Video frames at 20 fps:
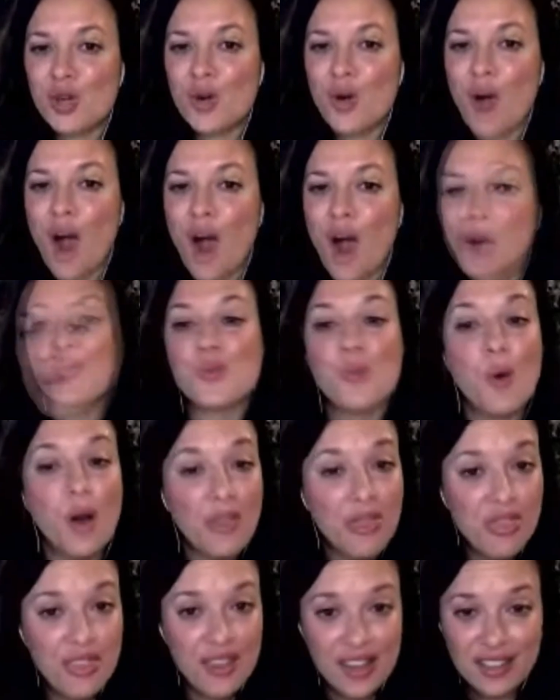pick just
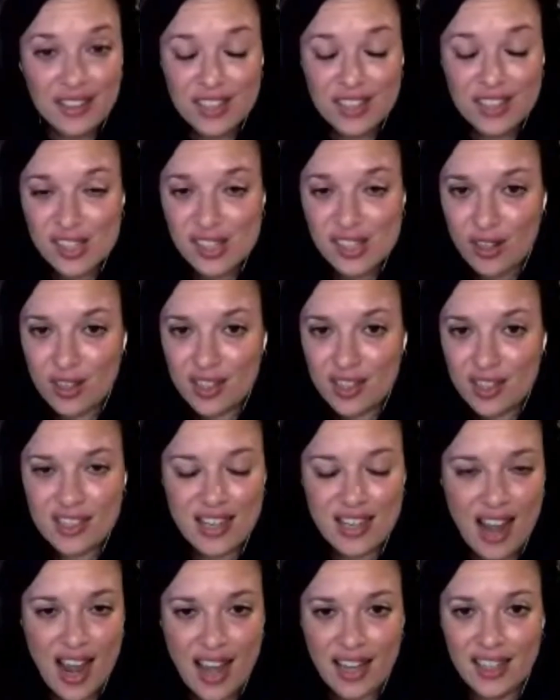one thing to start
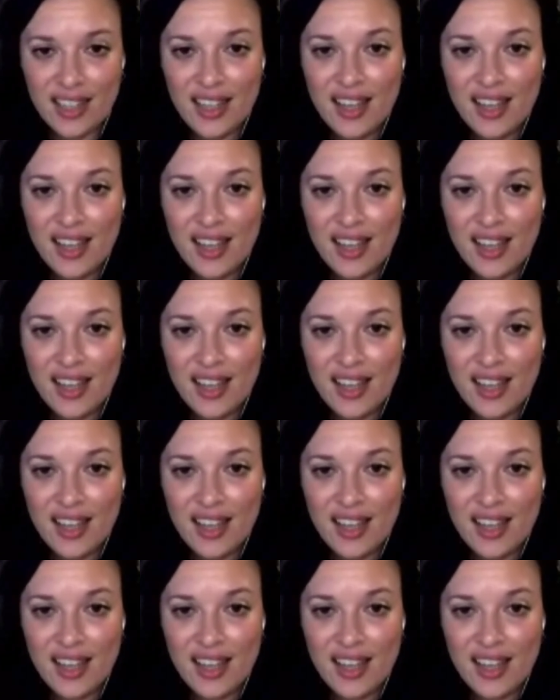today.